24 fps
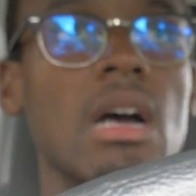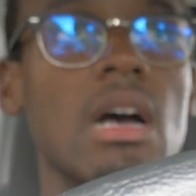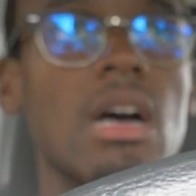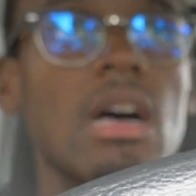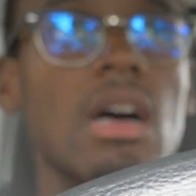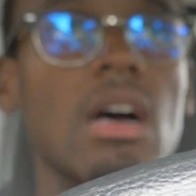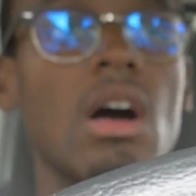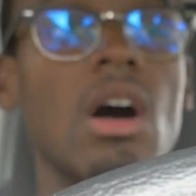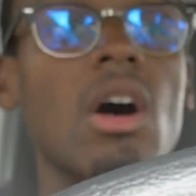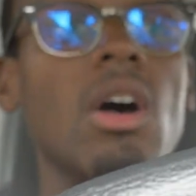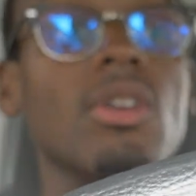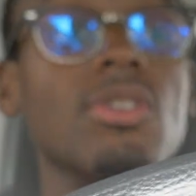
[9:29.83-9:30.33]

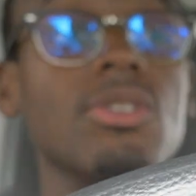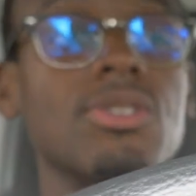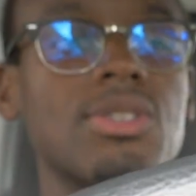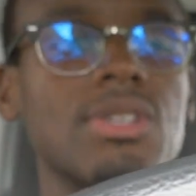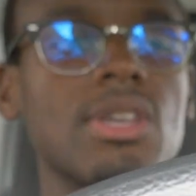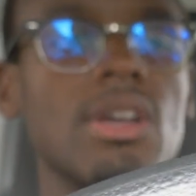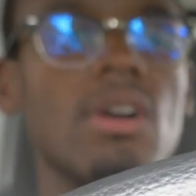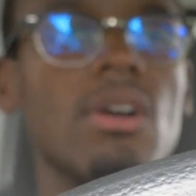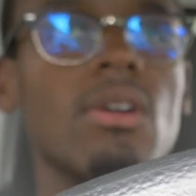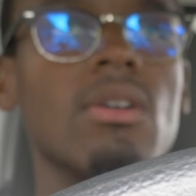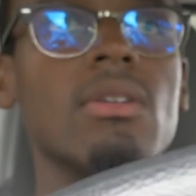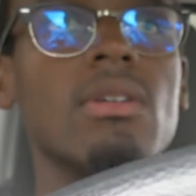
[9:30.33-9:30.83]

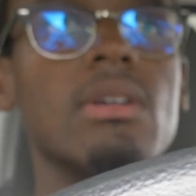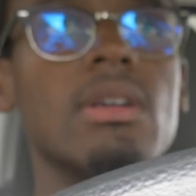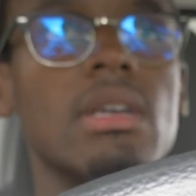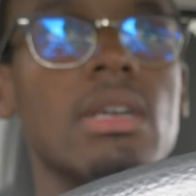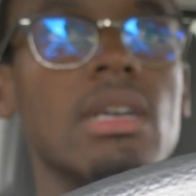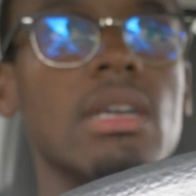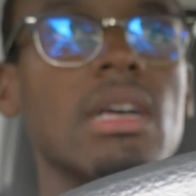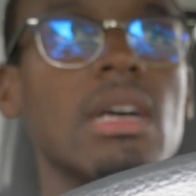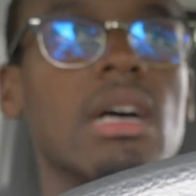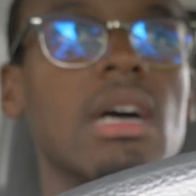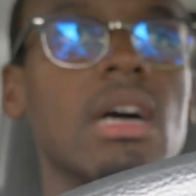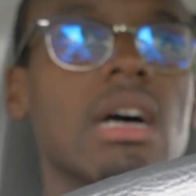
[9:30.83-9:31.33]
Also,
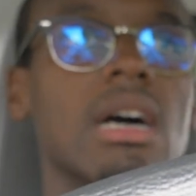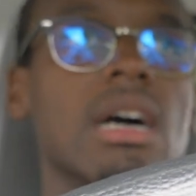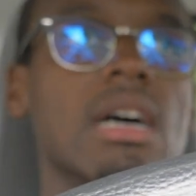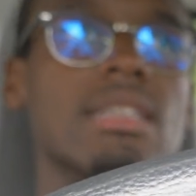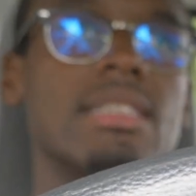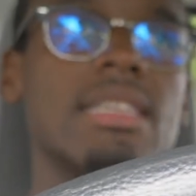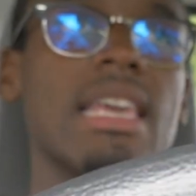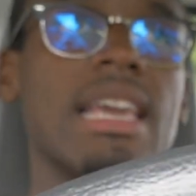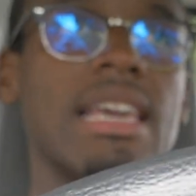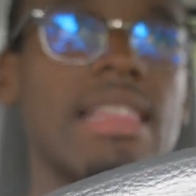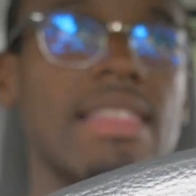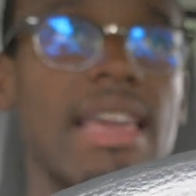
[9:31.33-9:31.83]

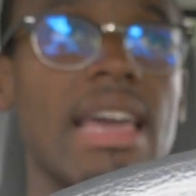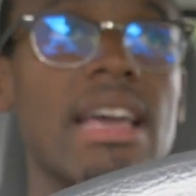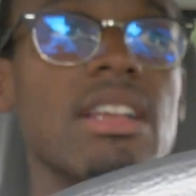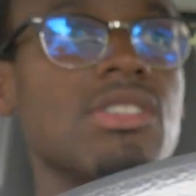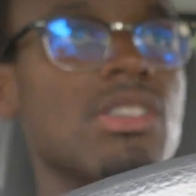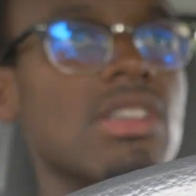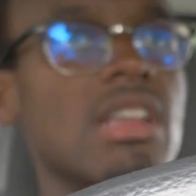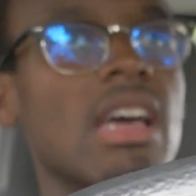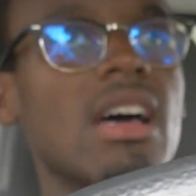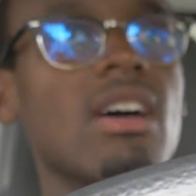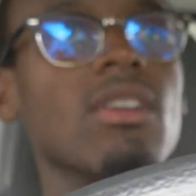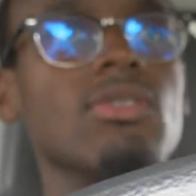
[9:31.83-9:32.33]
taking the
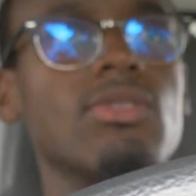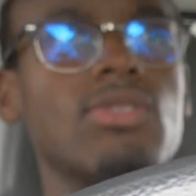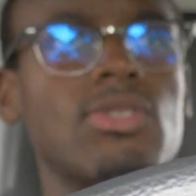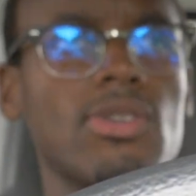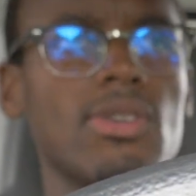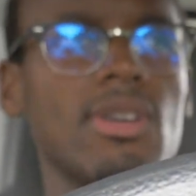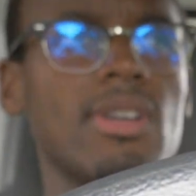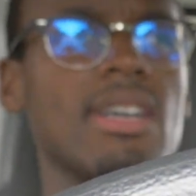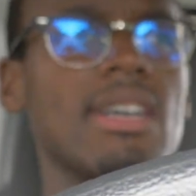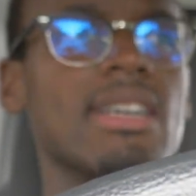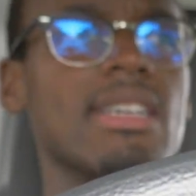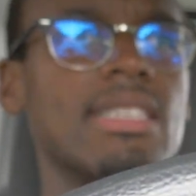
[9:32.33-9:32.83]
engine out
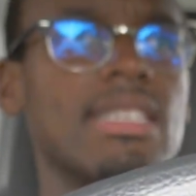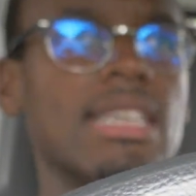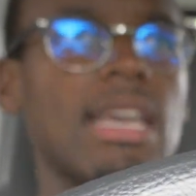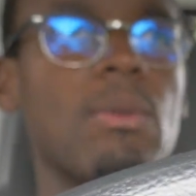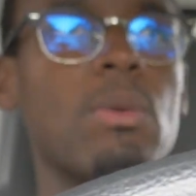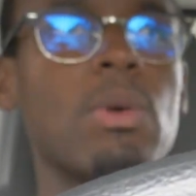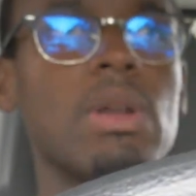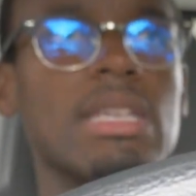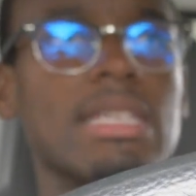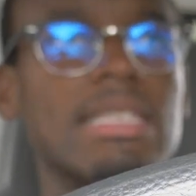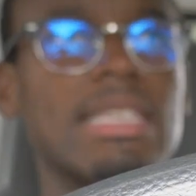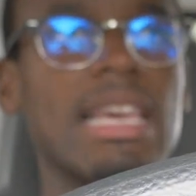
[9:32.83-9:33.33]
took us, I
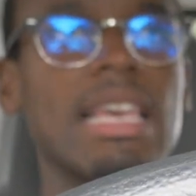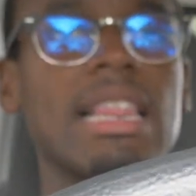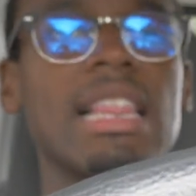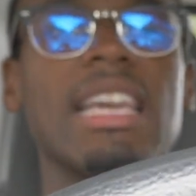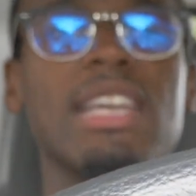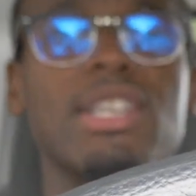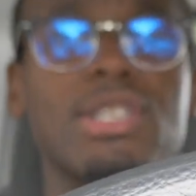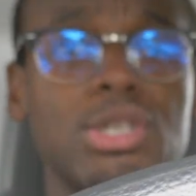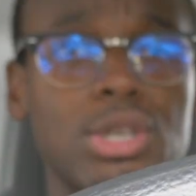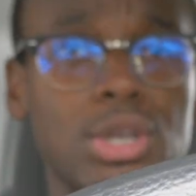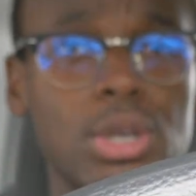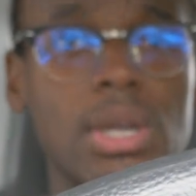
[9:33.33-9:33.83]
want to say,
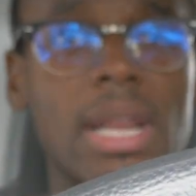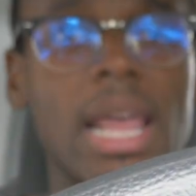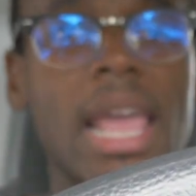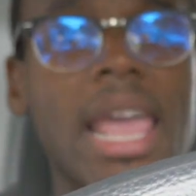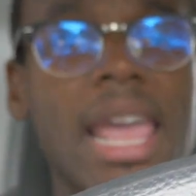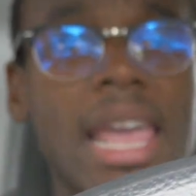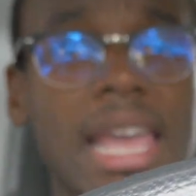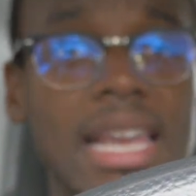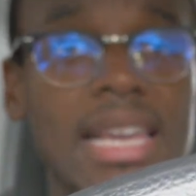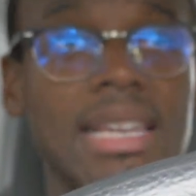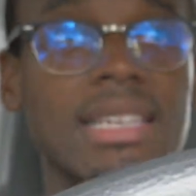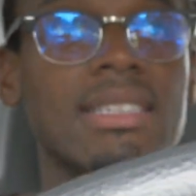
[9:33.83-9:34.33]
like 2
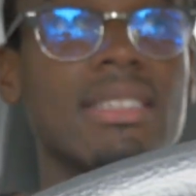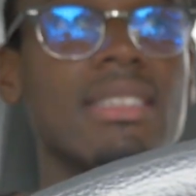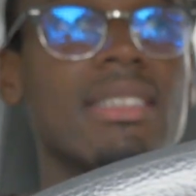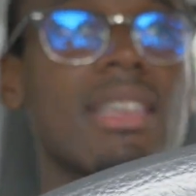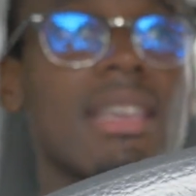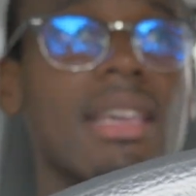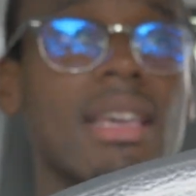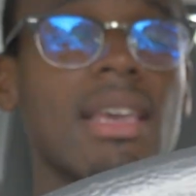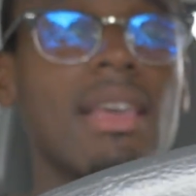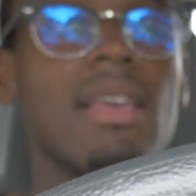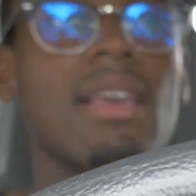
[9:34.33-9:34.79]
days.